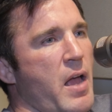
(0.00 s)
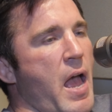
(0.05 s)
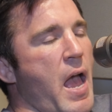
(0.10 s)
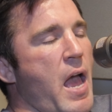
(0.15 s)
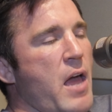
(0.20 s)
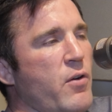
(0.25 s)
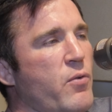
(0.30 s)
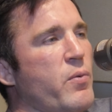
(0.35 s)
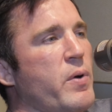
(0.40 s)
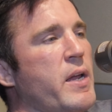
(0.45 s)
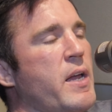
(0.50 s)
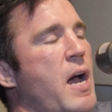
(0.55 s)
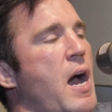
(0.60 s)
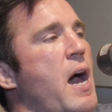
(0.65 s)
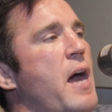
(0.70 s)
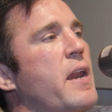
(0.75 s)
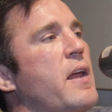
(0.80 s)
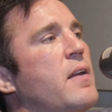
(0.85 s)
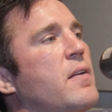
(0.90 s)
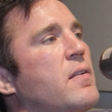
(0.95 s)
Henry
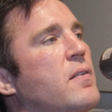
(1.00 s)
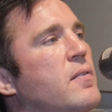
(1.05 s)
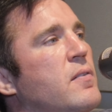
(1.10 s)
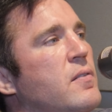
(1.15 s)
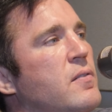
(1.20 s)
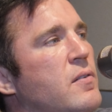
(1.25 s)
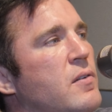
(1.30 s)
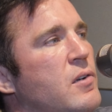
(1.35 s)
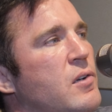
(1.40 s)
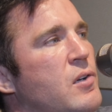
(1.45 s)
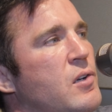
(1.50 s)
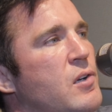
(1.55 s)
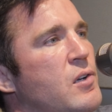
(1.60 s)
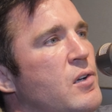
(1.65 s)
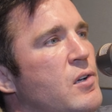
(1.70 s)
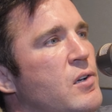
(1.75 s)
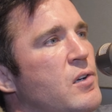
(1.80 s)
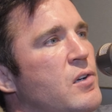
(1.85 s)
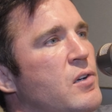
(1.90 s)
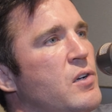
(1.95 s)
got it.
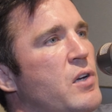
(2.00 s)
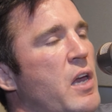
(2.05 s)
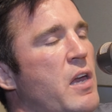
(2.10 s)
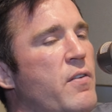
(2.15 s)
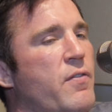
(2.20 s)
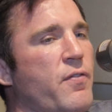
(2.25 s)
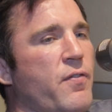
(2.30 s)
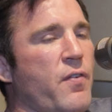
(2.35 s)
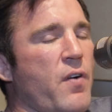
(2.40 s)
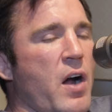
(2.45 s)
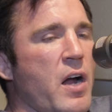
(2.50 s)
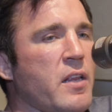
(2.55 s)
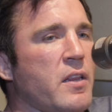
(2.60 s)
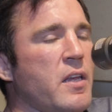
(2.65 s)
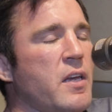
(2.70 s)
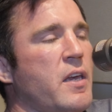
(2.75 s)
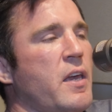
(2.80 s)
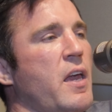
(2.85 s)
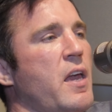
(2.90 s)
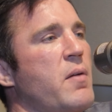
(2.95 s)
He
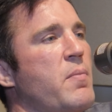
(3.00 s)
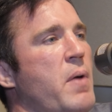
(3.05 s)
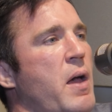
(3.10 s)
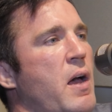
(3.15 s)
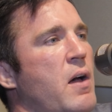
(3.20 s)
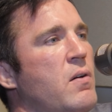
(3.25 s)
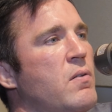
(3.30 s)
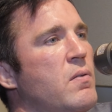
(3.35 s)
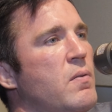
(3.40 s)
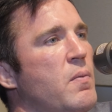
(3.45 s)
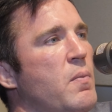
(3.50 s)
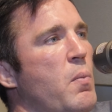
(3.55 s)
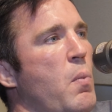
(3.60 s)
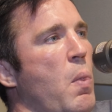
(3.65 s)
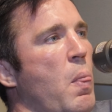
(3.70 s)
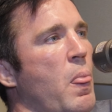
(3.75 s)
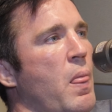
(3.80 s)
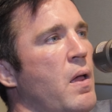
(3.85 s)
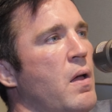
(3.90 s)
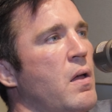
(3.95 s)
finally came out.
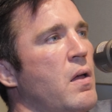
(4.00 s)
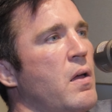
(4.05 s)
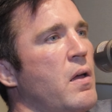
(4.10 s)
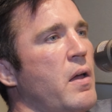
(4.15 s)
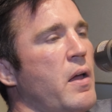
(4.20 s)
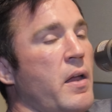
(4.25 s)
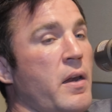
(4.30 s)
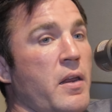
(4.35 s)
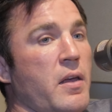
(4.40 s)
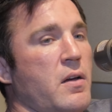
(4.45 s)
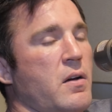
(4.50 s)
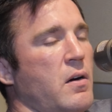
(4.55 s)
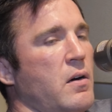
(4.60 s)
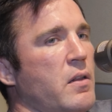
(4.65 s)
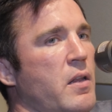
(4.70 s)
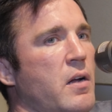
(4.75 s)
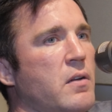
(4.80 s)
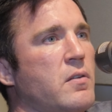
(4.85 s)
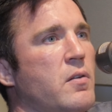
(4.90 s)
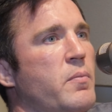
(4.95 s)
And he
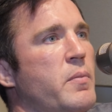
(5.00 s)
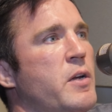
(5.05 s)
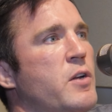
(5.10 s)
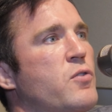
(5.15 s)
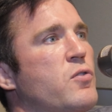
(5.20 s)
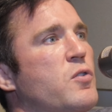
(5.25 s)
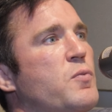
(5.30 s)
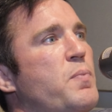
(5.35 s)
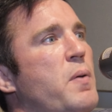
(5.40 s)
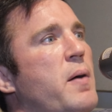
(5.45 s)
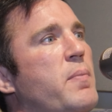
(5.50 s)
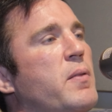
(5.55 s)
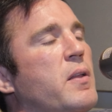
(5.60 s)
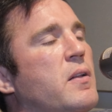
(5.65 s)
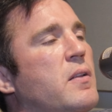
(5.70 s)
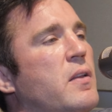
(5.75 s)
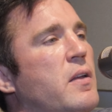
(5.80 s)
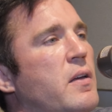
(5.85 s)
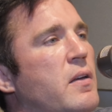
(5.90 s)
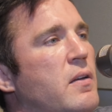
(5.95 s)
called out Demetrious
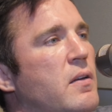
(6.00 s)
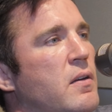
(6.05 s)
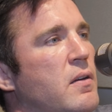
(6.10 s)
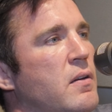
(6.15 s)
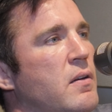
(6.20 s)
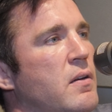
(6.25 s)
publicly.